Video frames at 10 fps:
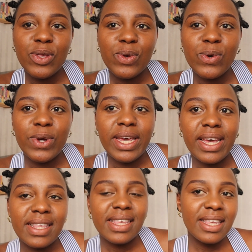so
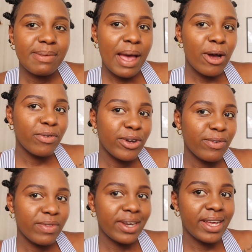yes this is my outfit
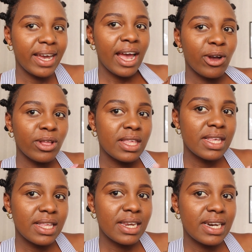of the day i got
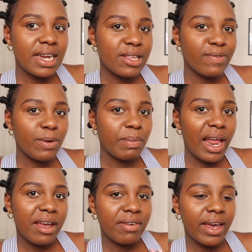this dress from
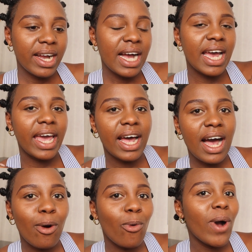live hekaya
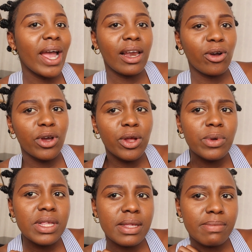a while ago it
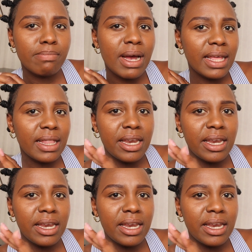was back in